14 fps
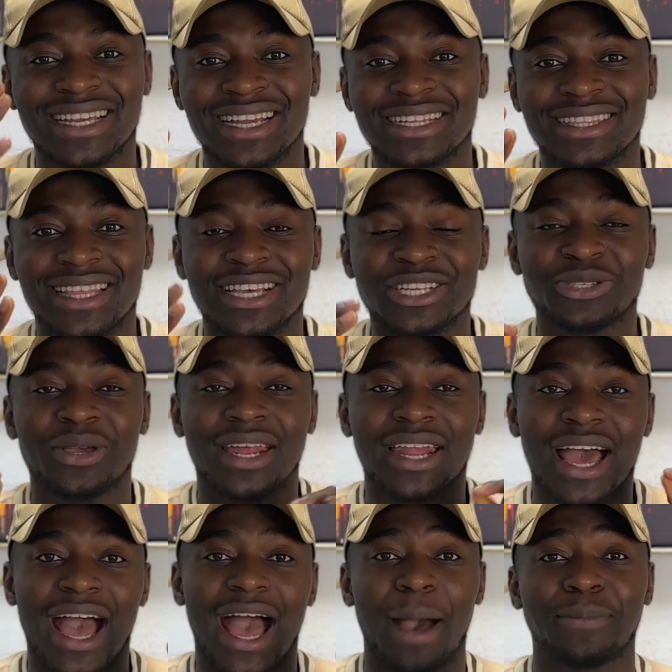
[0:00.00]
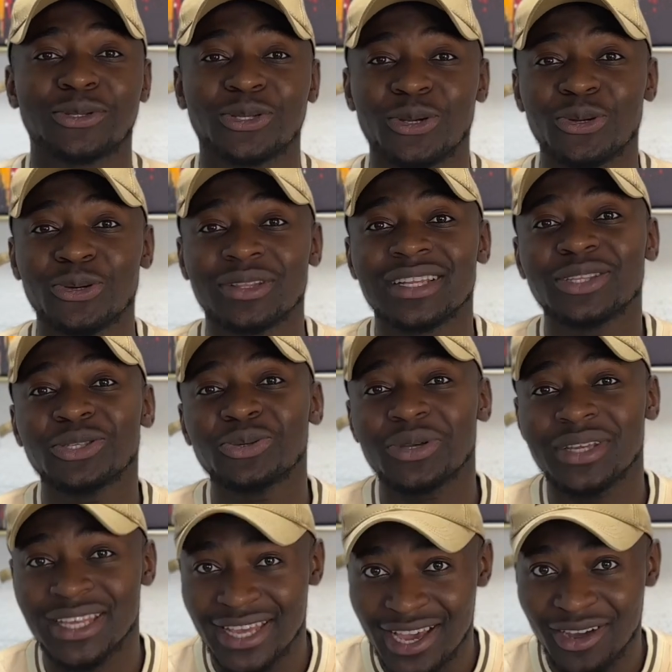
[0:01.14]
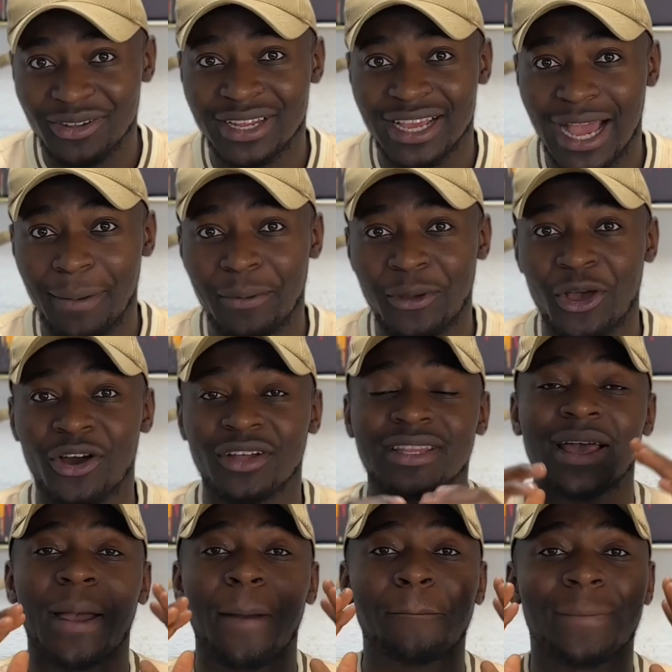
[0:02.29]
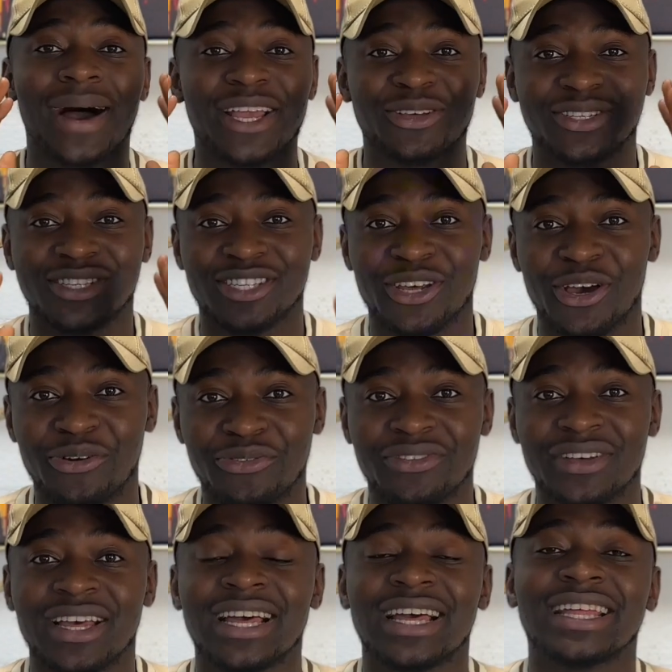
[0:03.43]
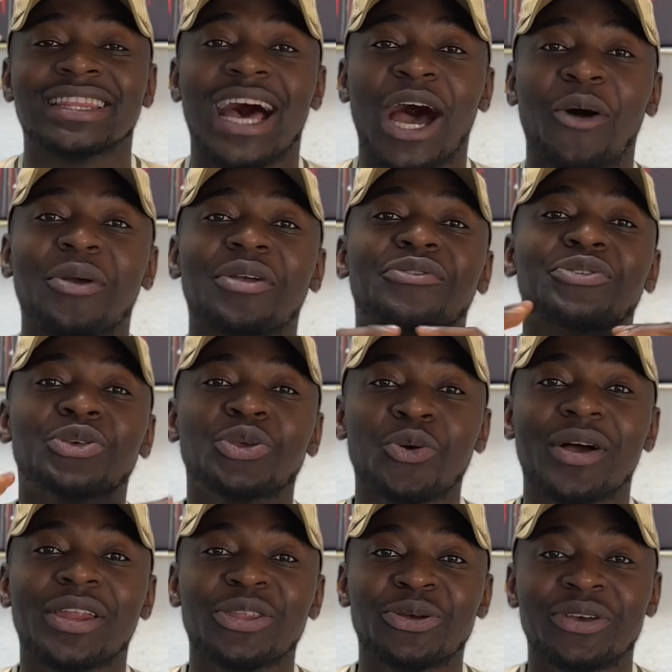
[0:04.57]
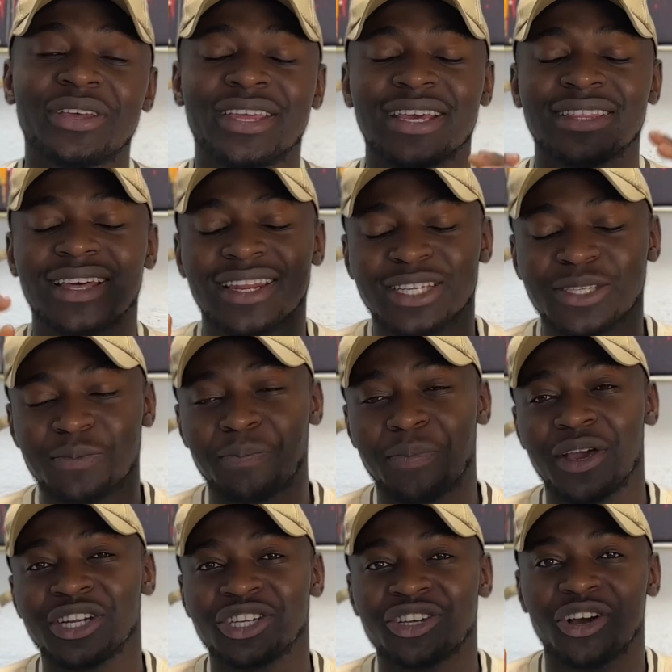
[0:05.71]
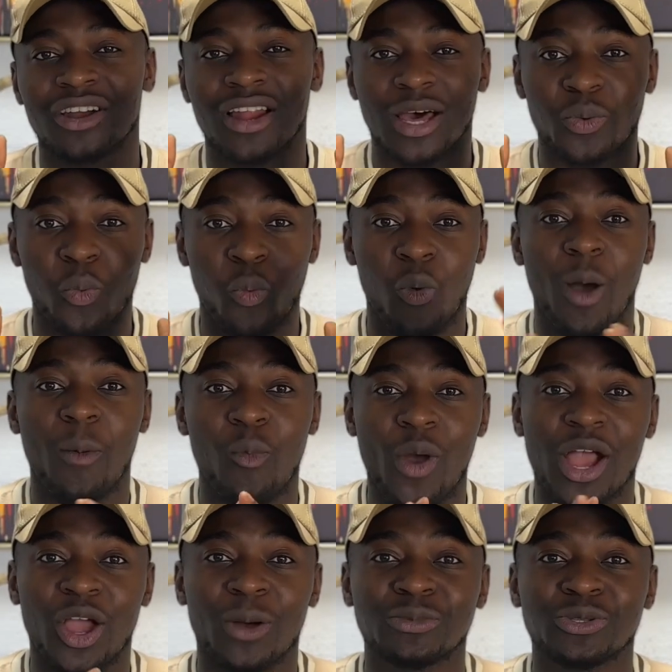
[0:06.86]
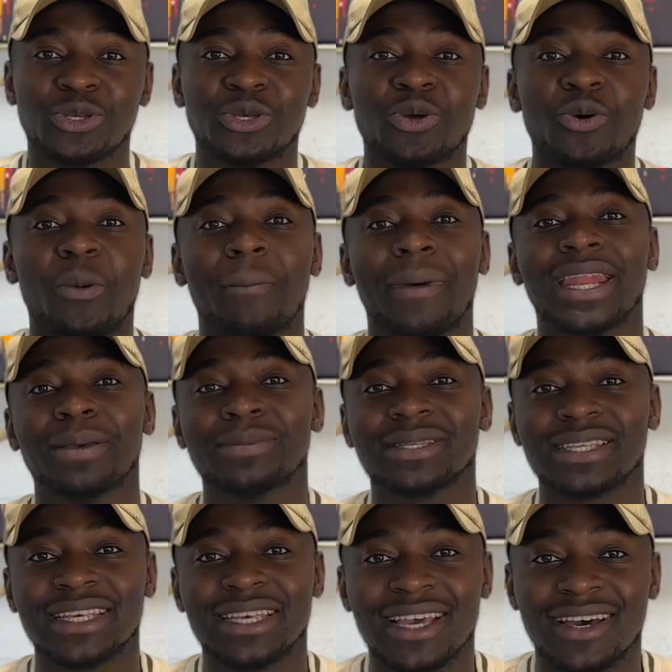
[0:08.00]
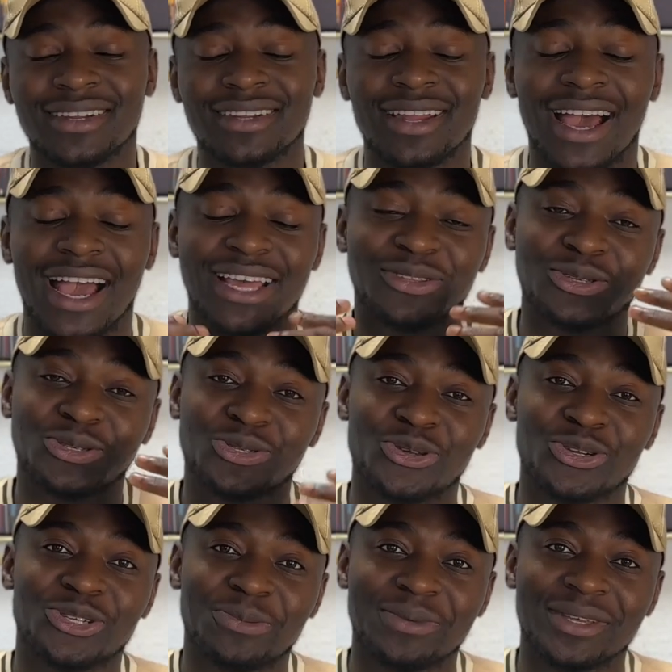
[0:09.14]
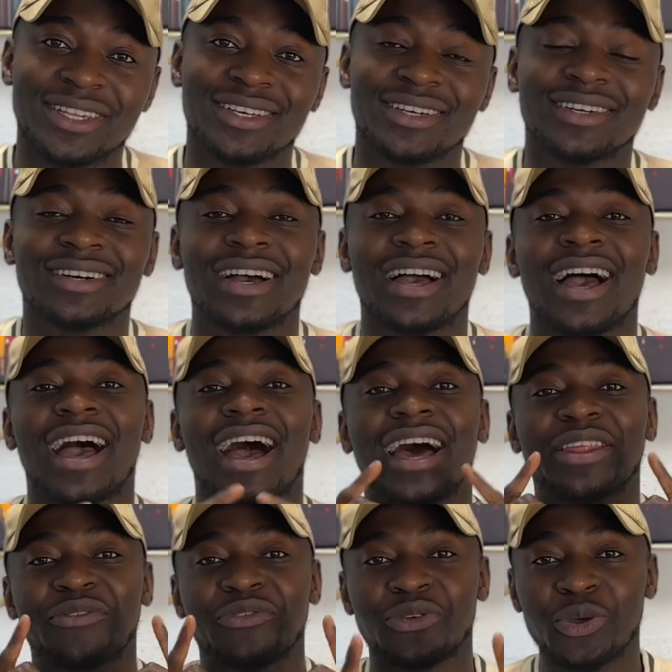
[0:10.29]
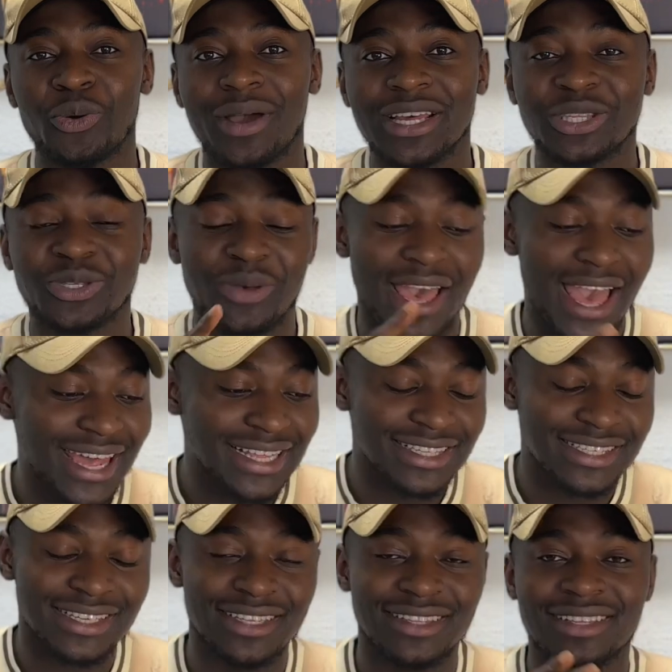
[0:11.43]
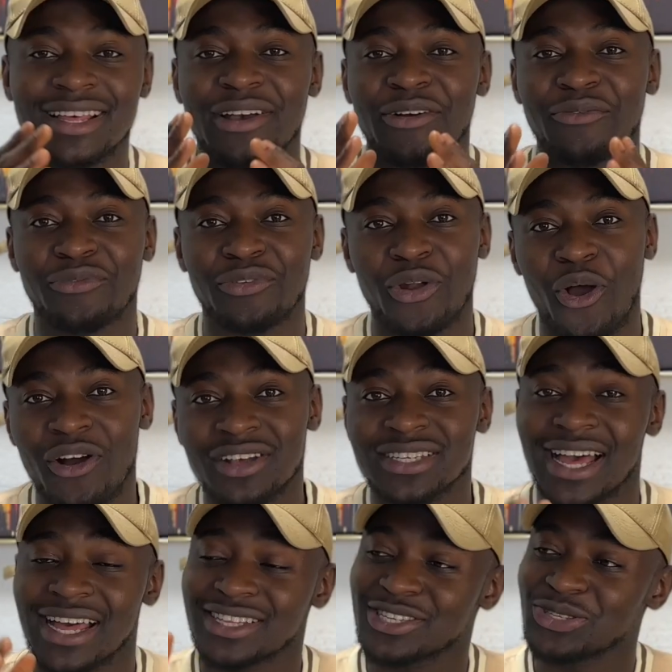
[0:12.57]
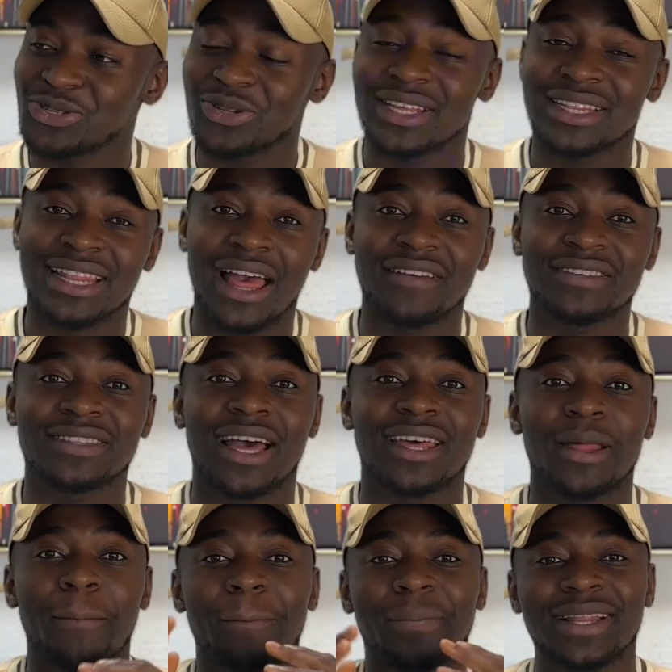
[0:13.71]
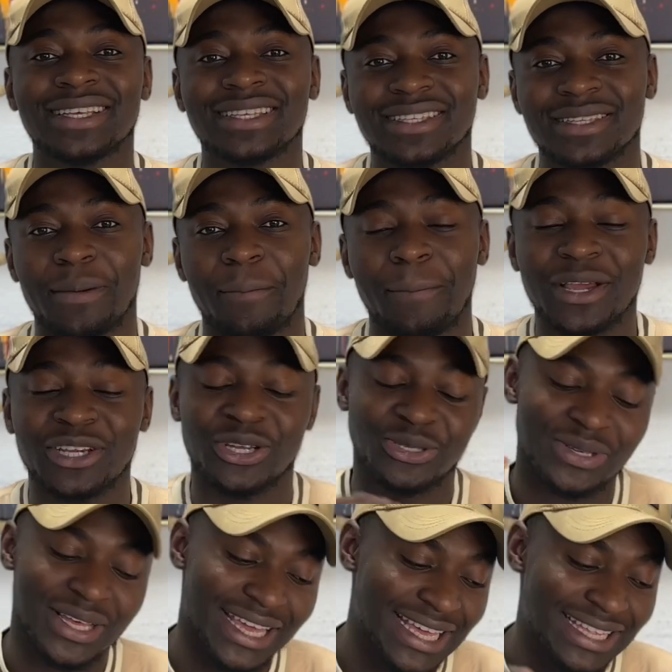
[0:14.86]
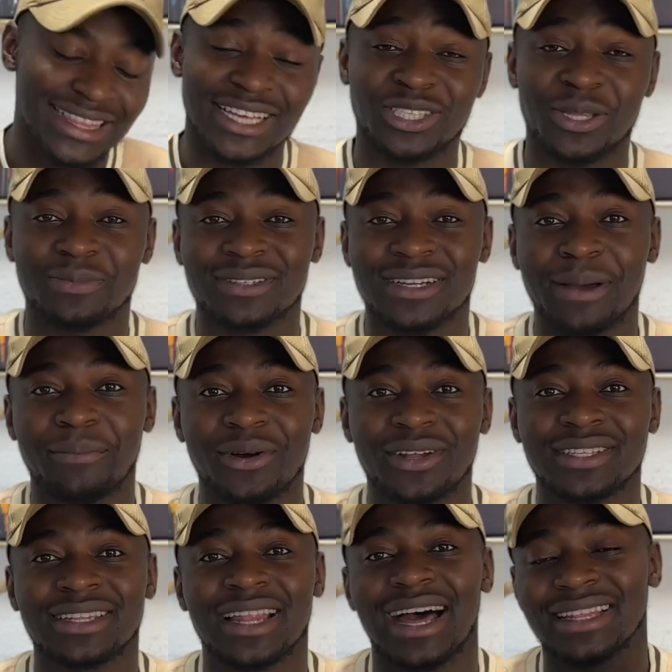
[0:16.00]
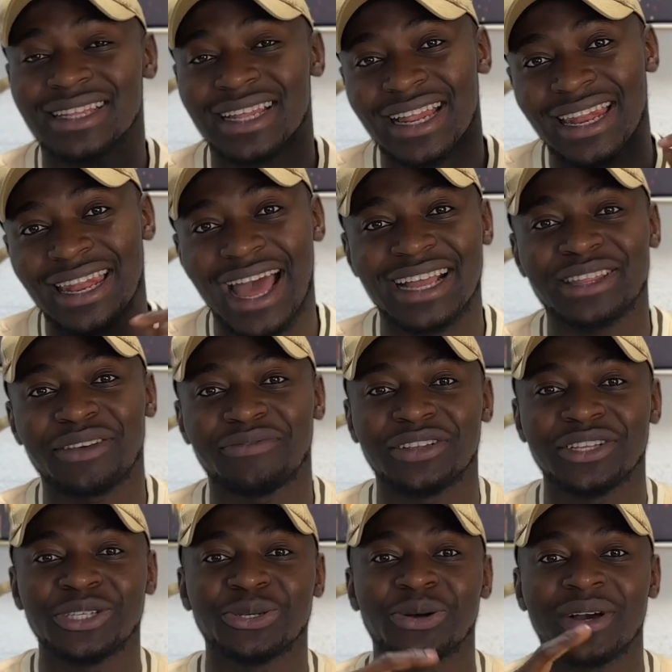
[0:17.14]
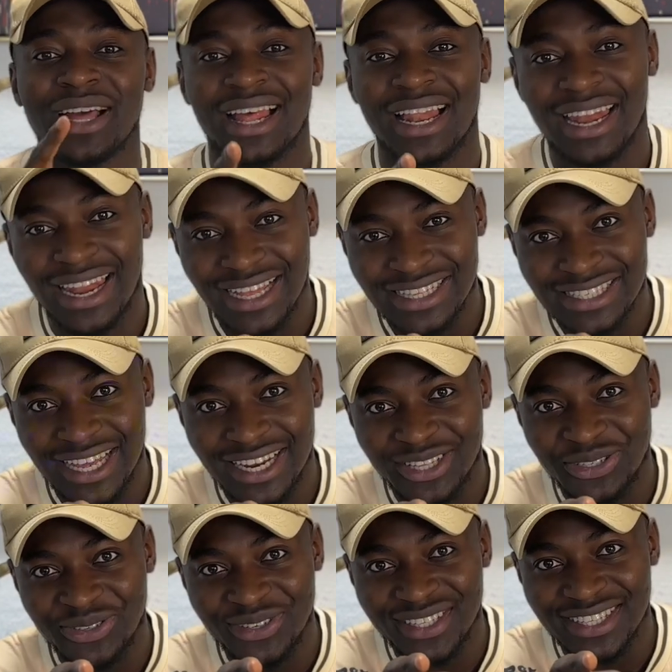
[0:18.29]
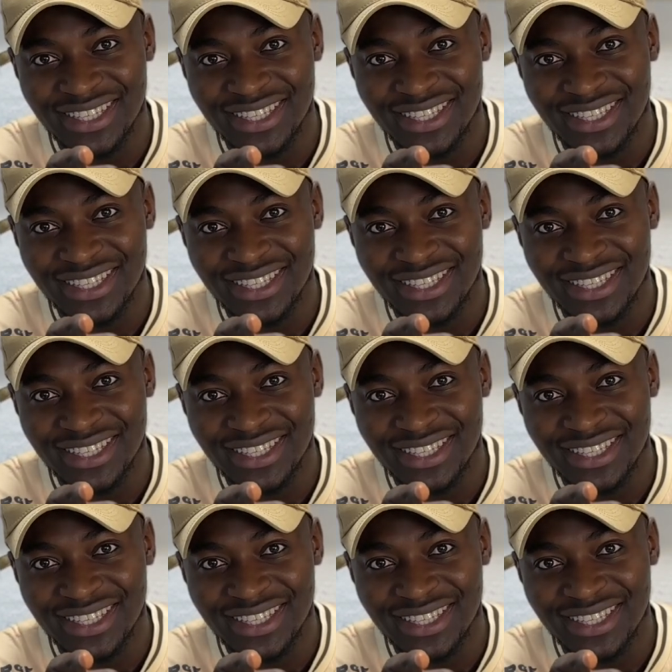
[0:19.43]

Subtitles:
3 things you can absolutely do here on CapCut by yourself. Now, if you are new here, then a special and warm welcome to you. My name is Ian. I do social media, and if you are into editing, vlogs, and student lifestyle, then please make sure to hit that subscribe button and like the video. Let's get into it.